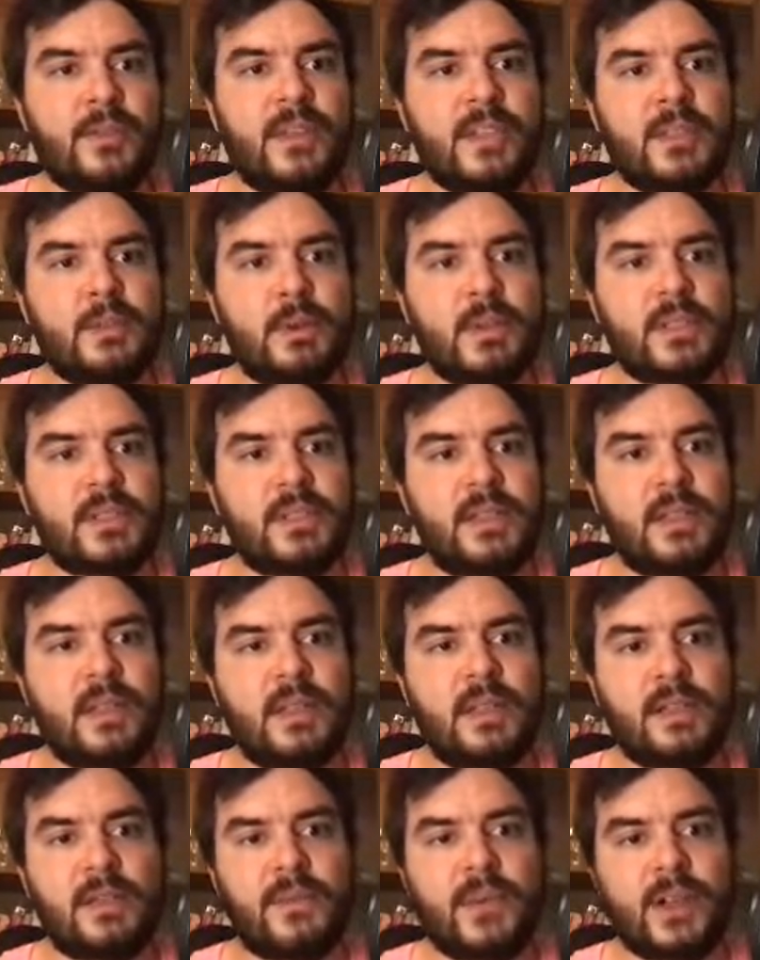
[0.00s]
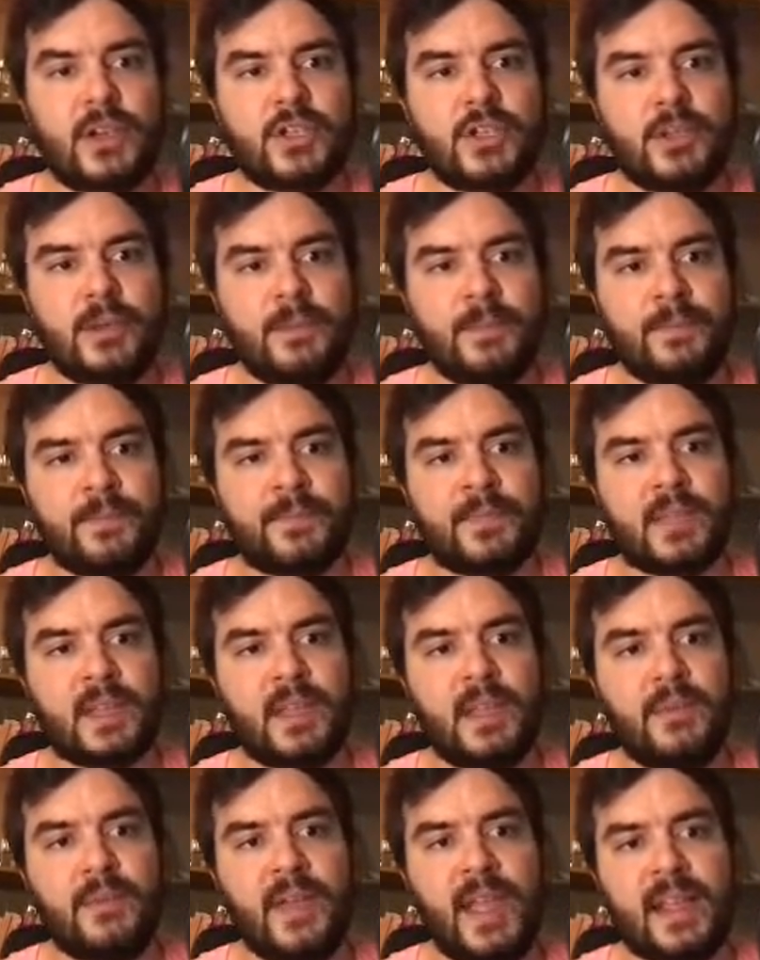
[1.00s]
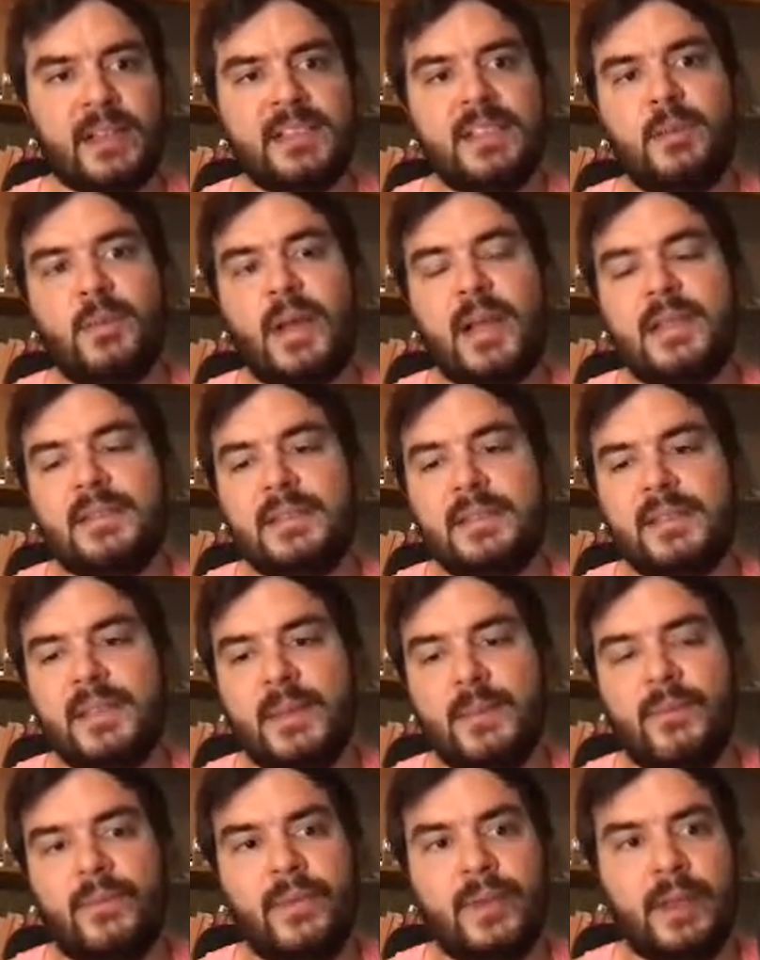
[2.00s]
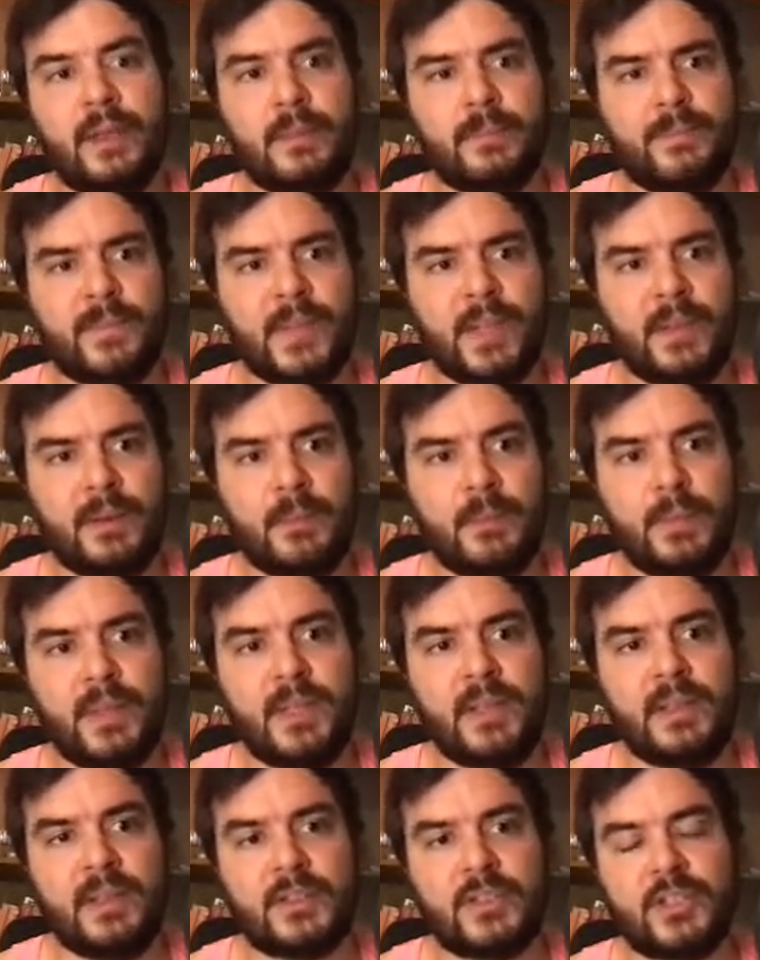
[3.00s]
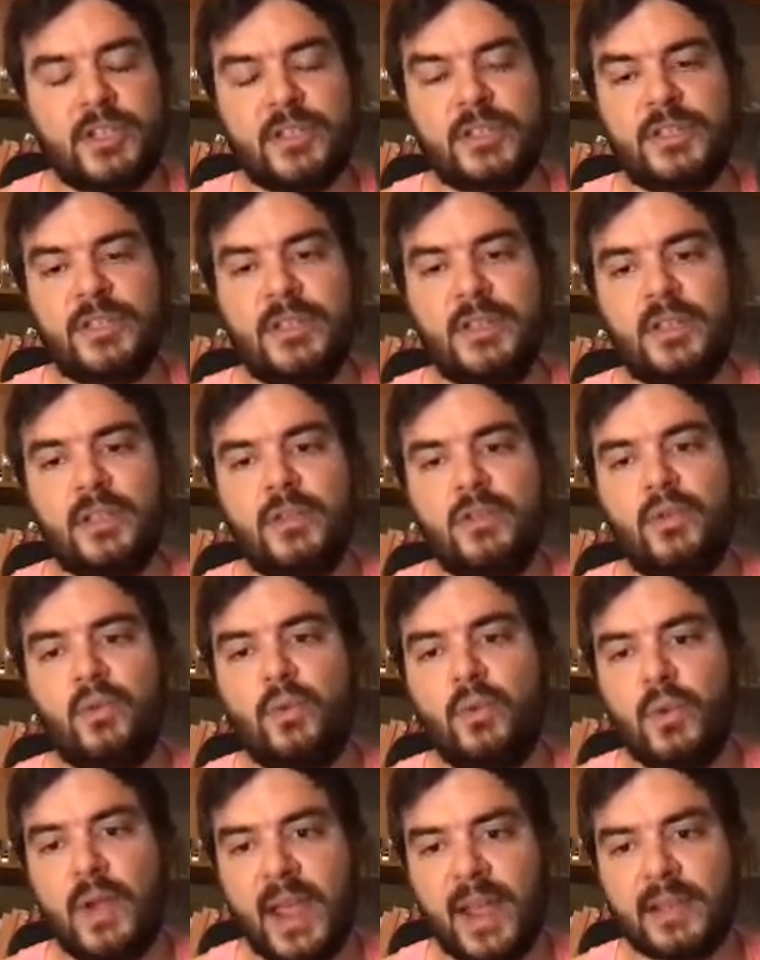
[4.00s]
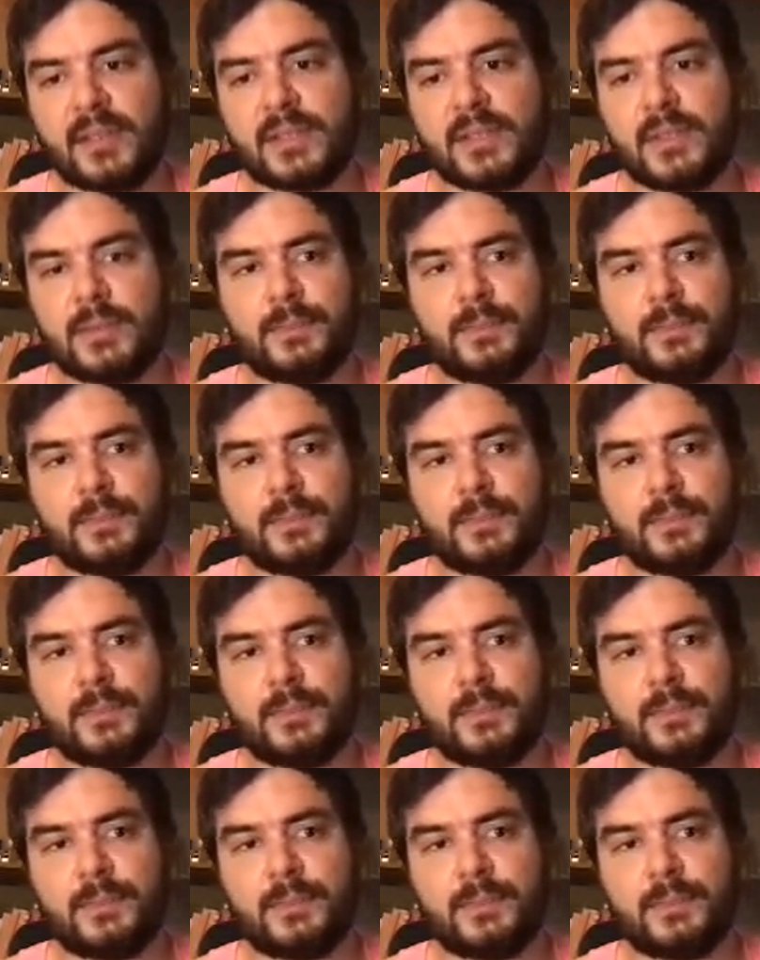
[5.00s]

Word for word: this was the the function. If x and y is the same thing, then p is just two x,